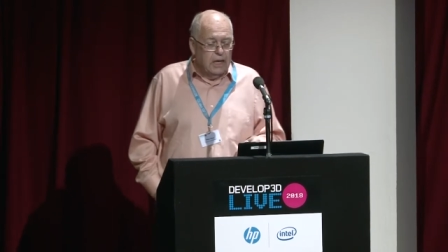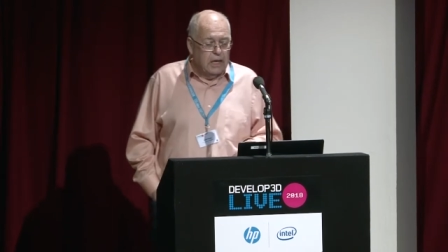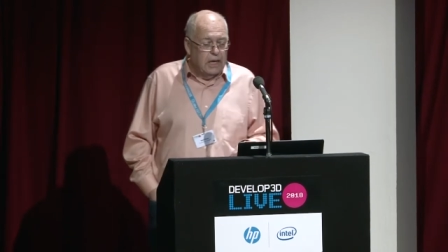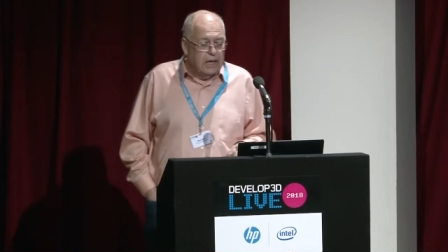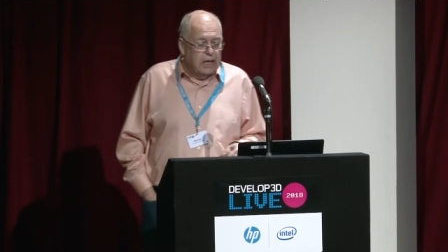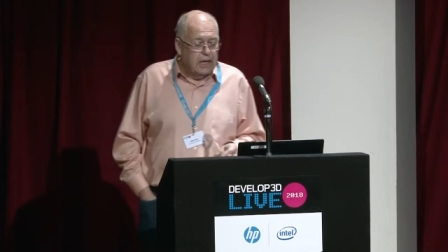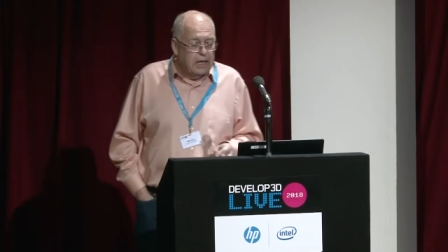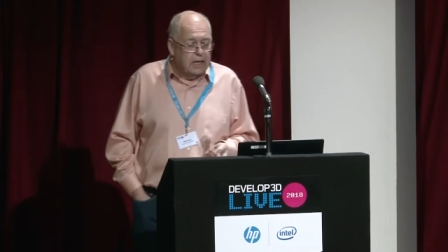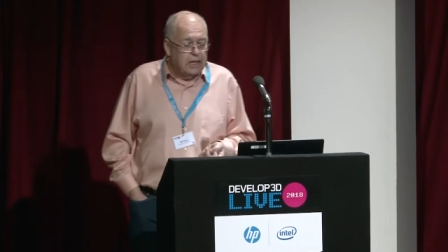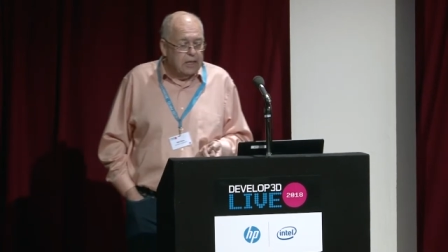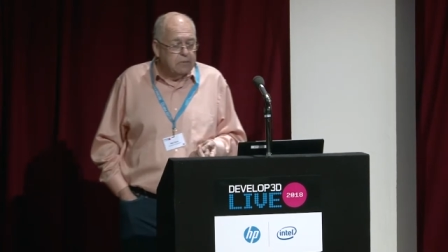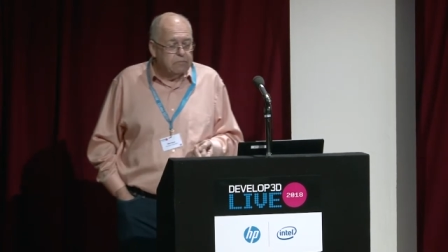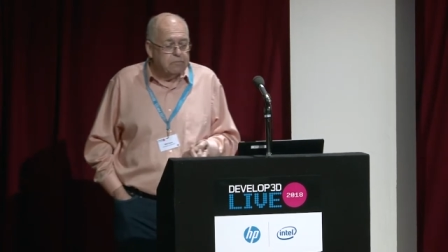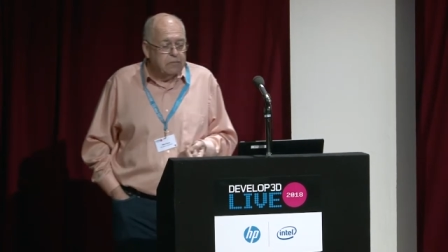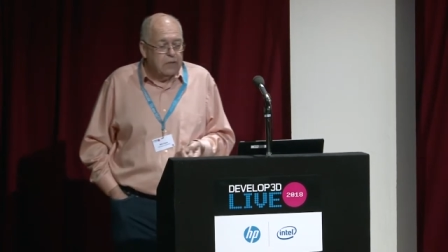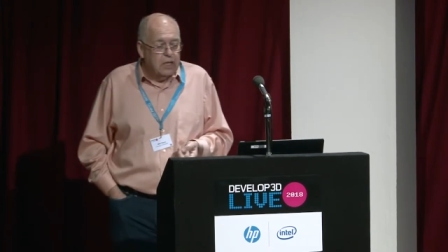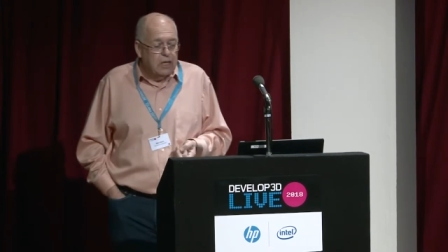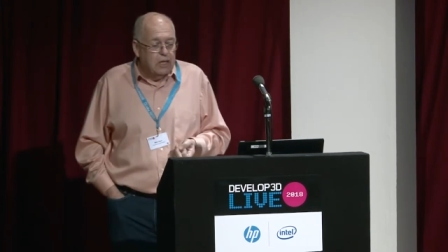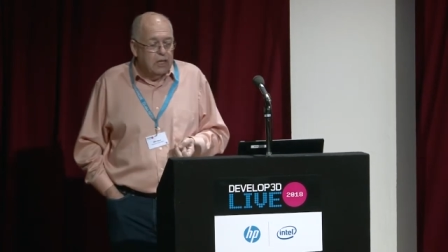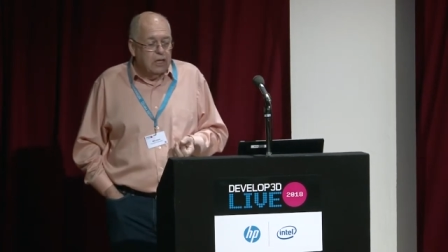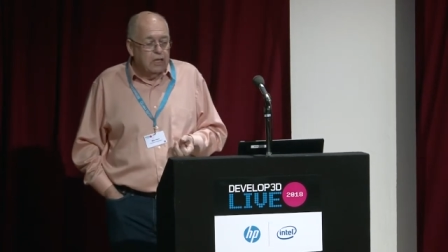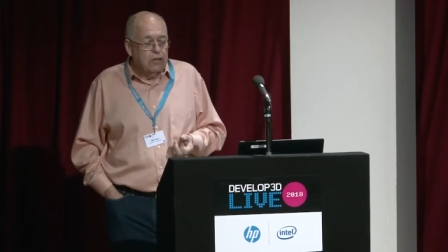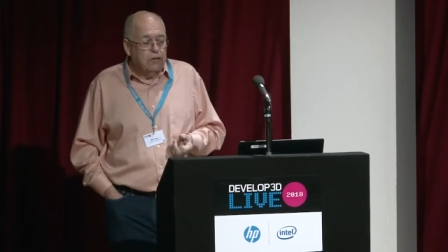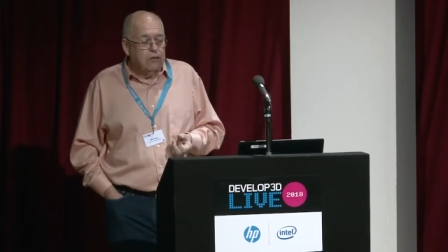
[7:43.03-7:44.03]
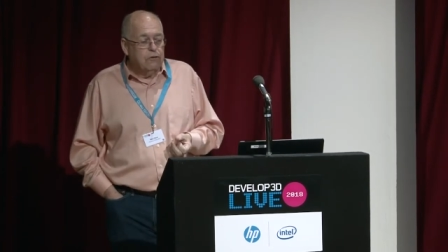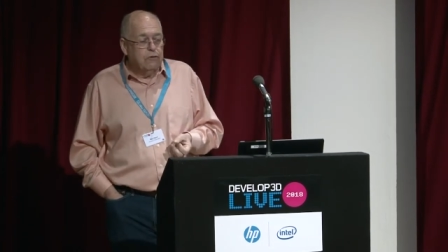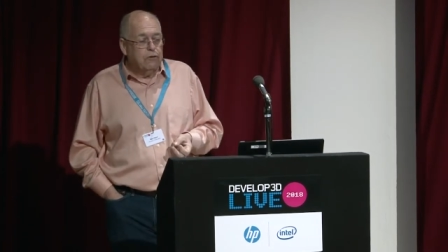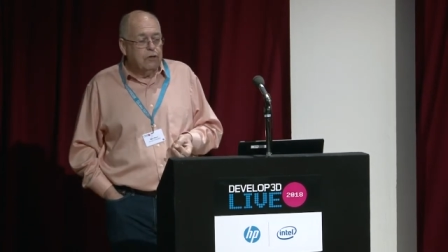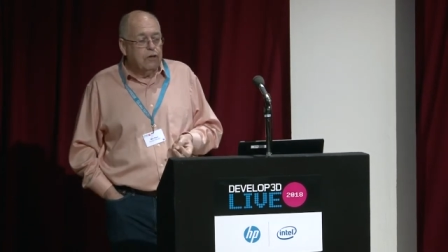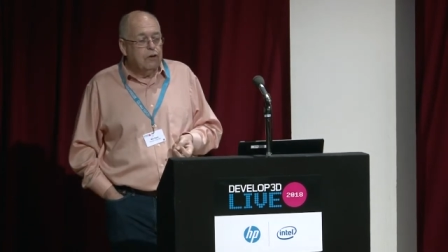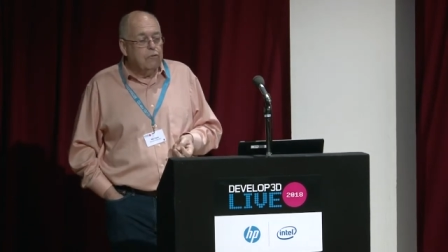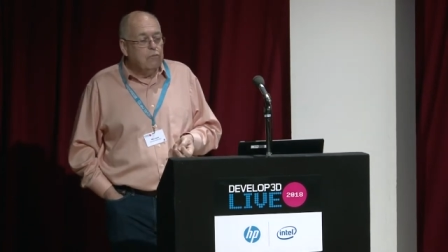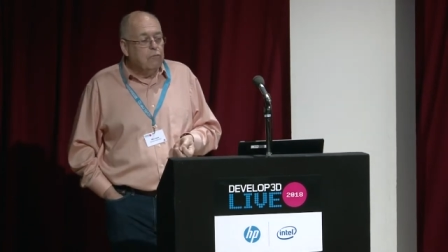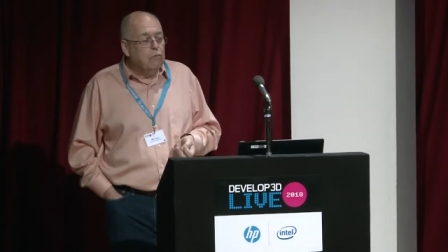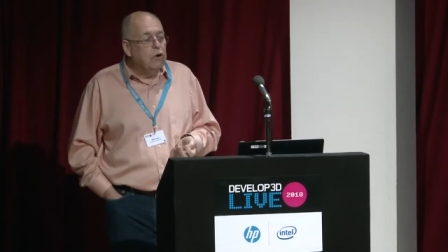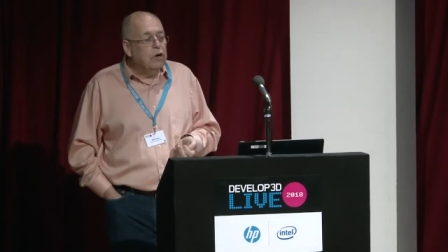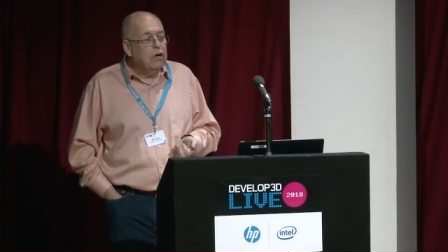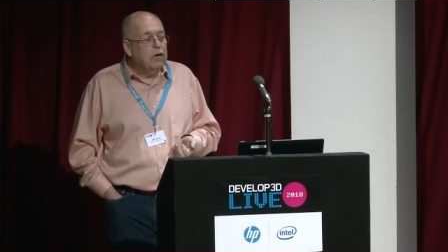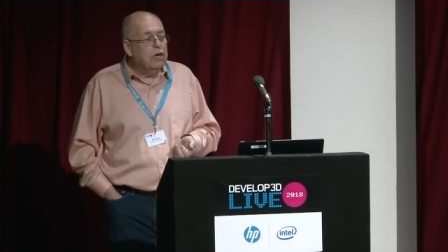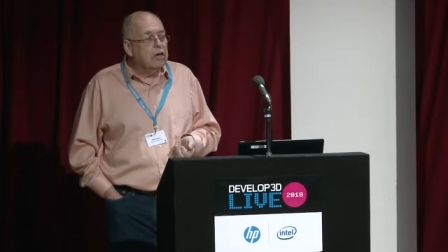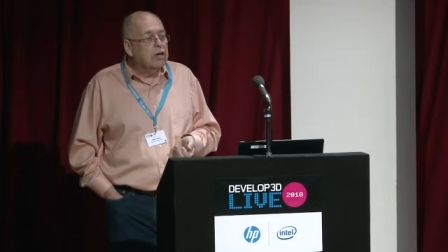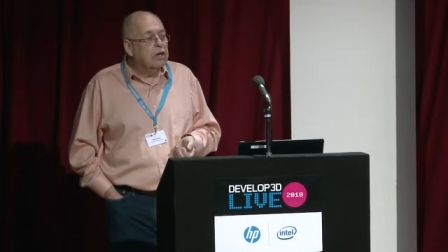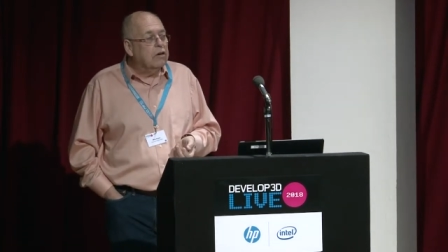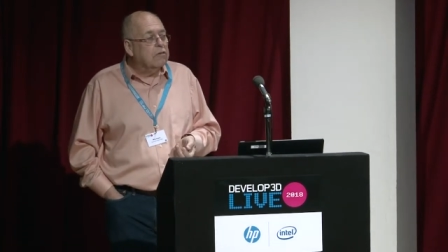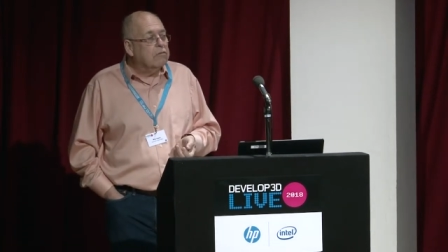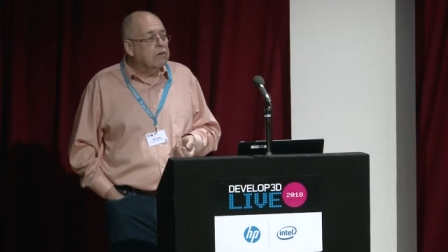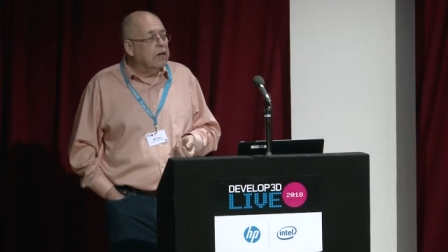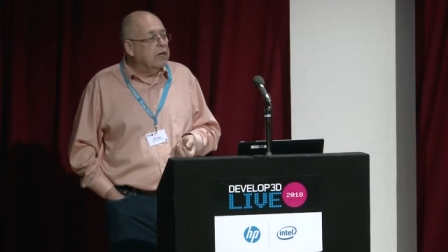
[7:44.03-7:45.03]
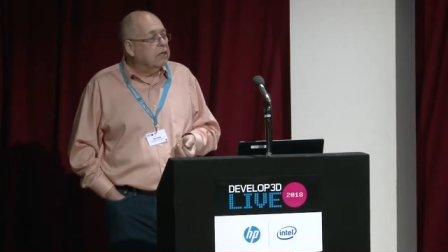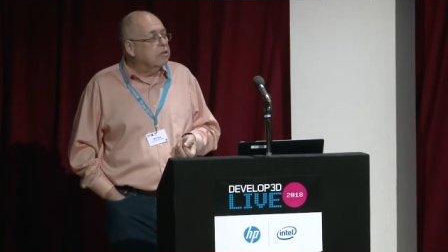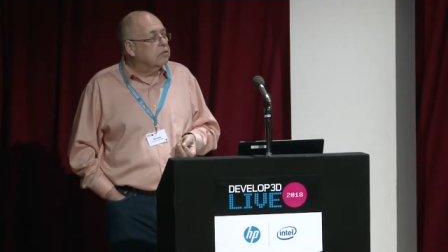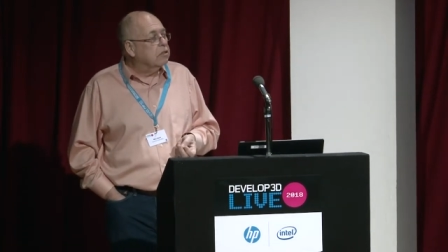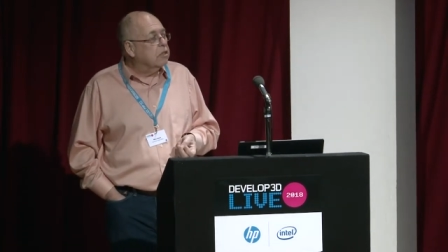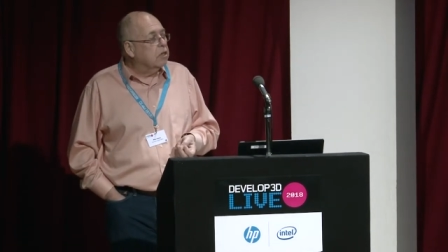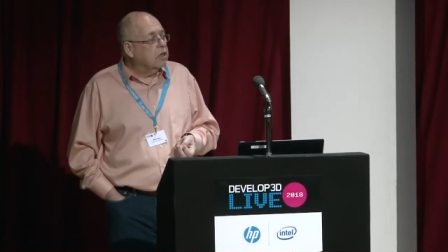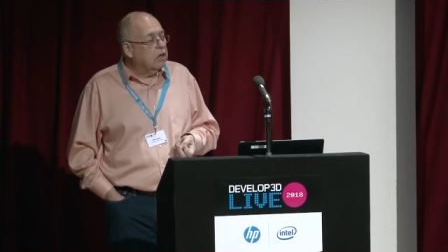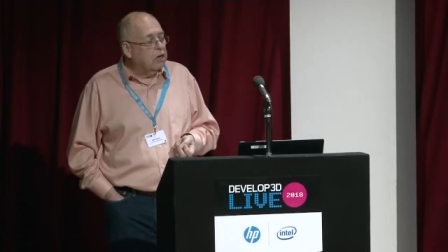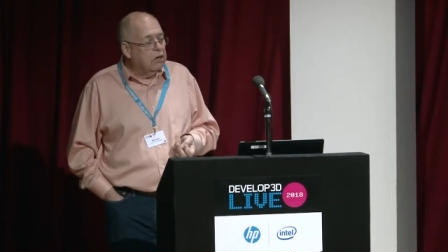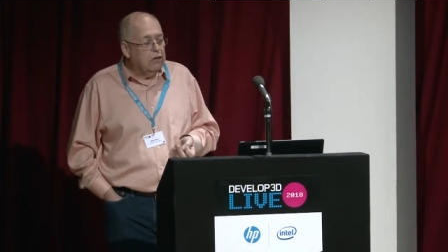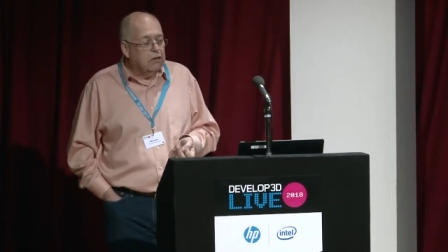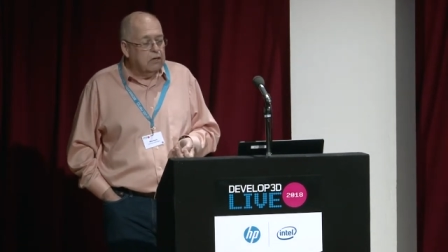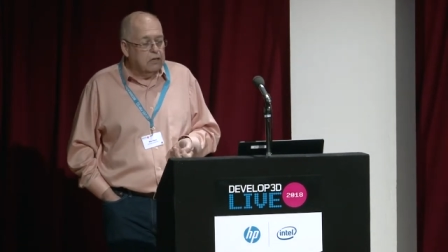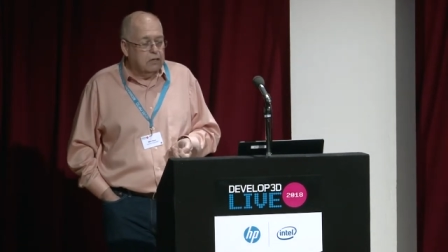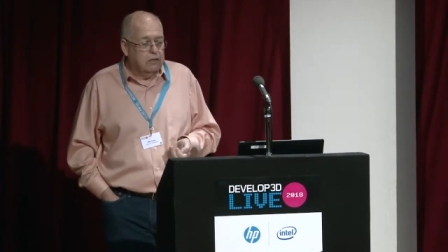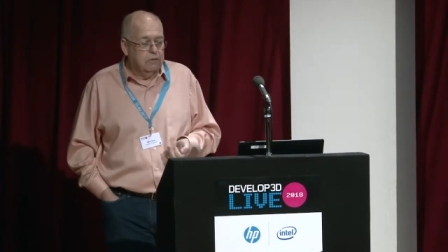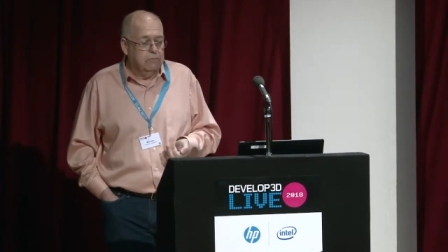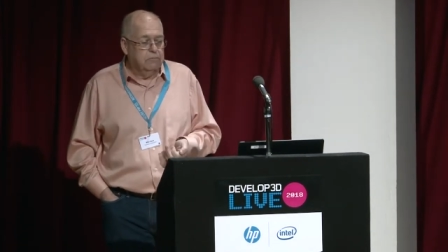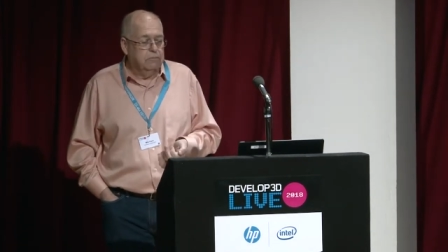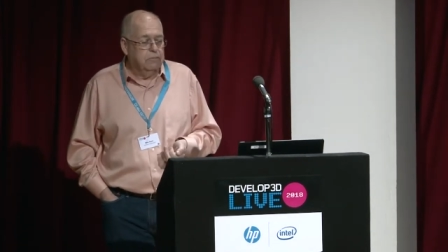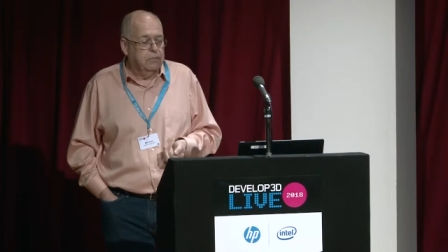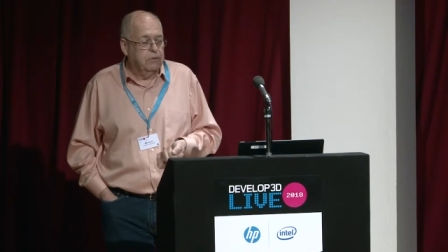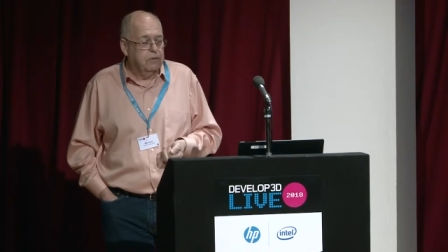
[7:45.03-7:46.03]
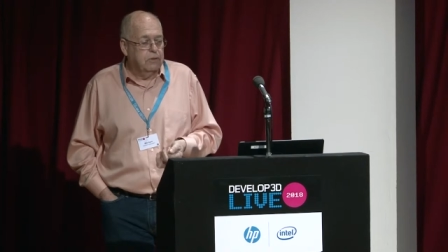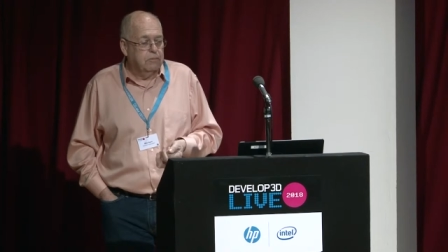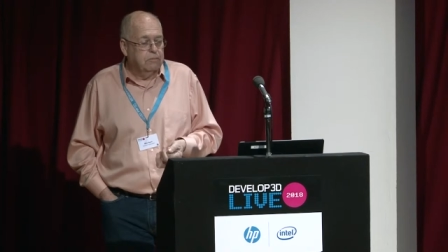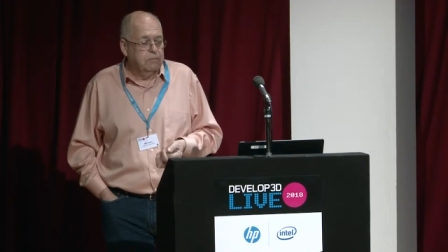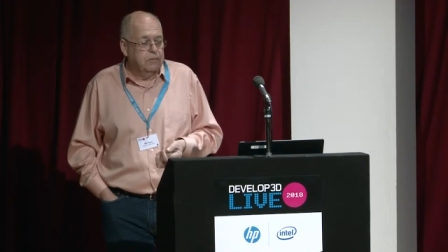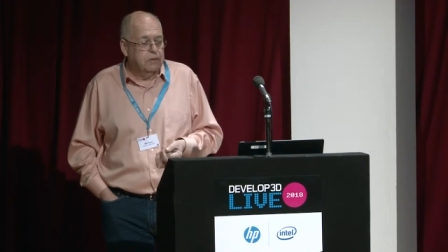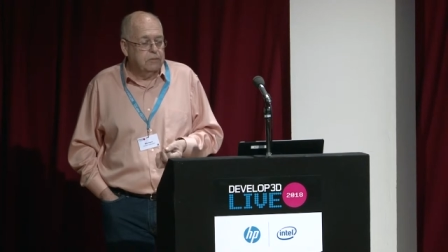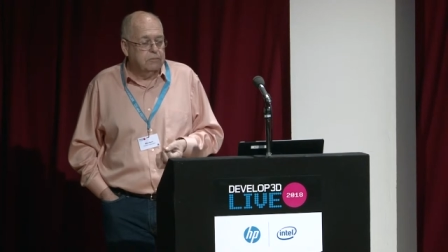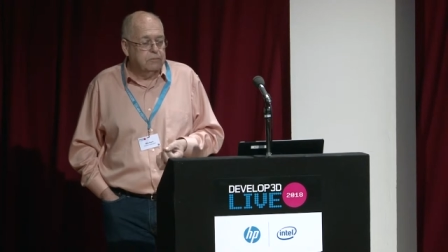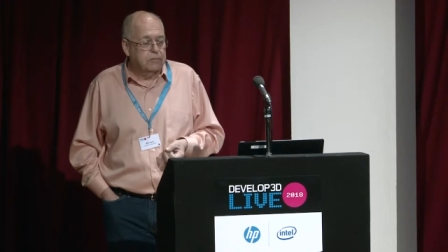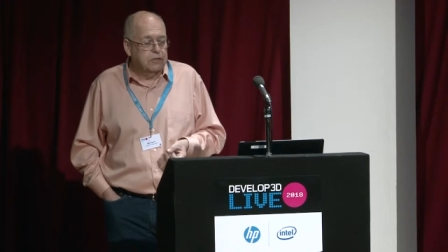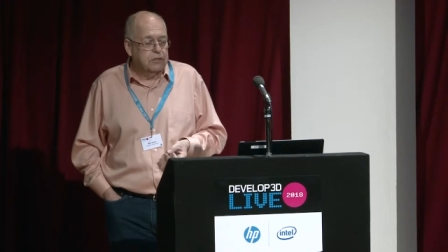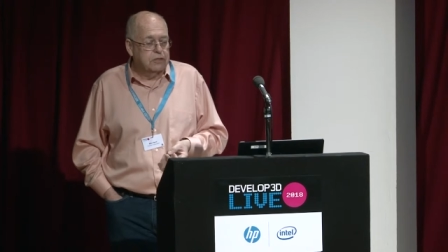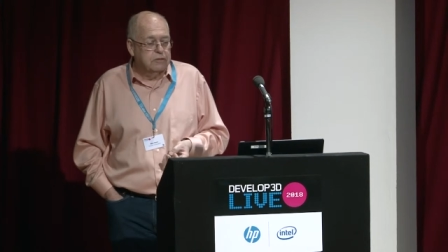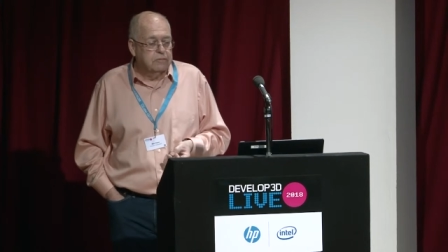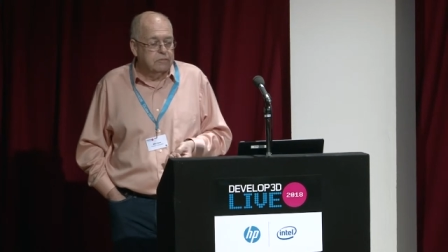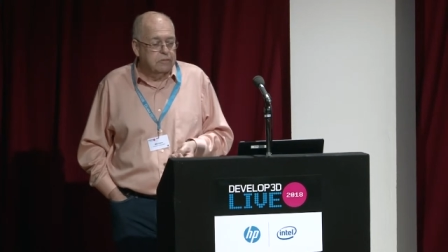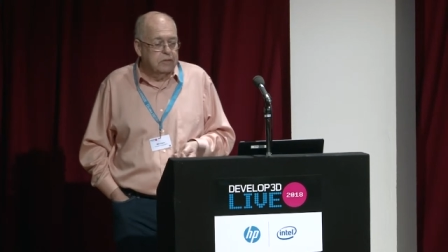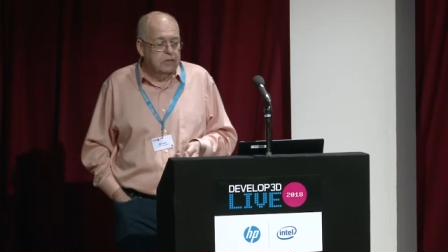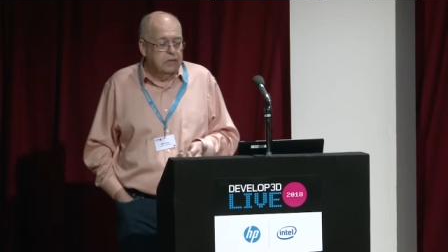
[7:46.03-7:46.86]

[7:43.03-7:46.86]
You can work around the clock on problems,